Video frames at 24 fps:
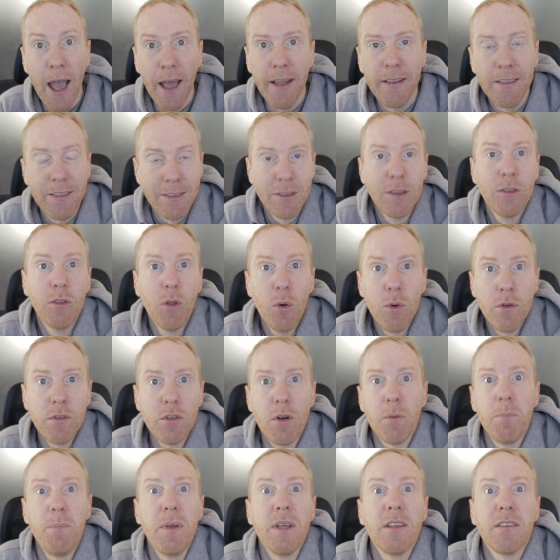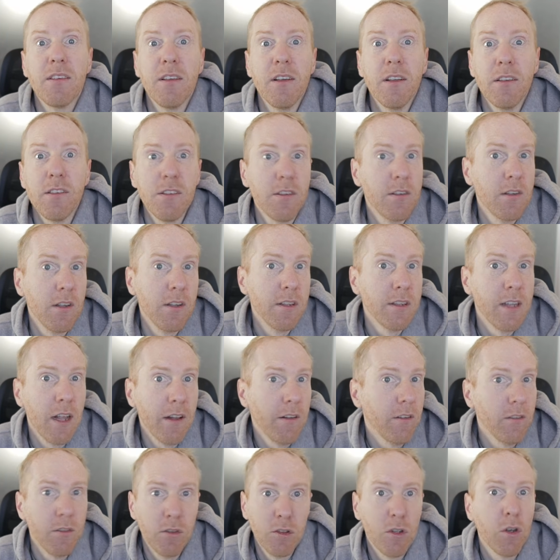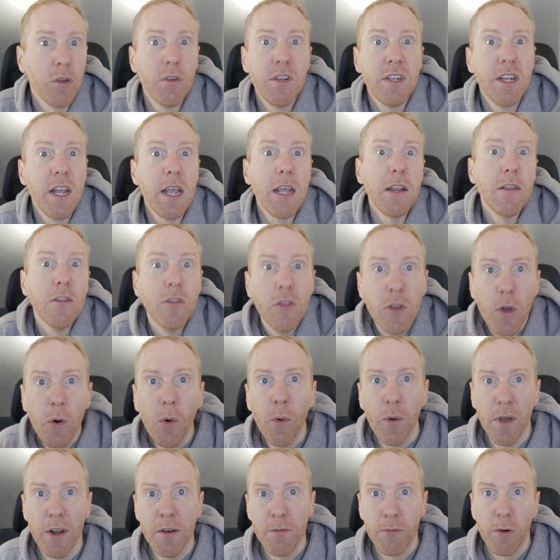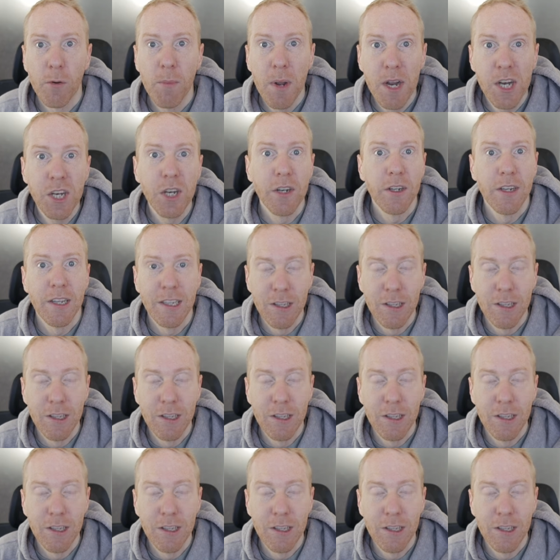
And those are pixels that contain no information.